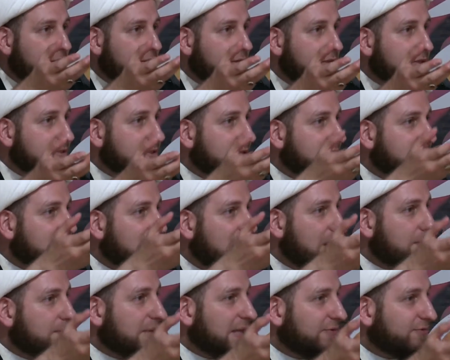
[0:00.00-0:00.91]
Is there
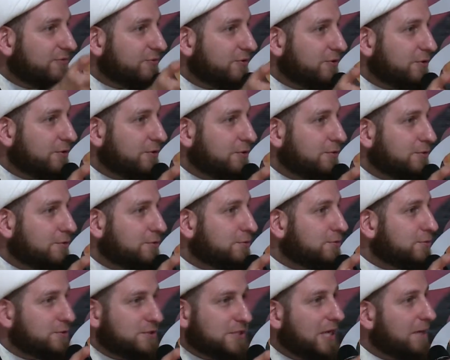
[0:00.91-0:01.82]
time left for you
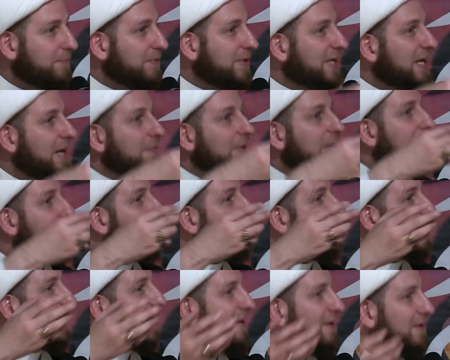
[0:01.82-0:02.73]
to start becoming
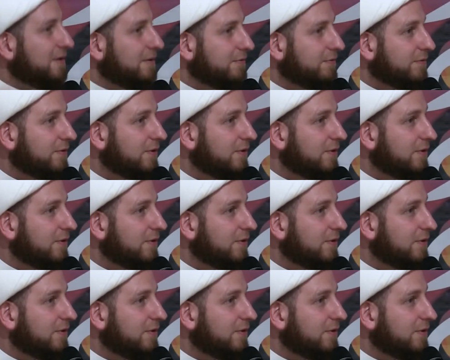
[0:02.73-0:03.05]
creative?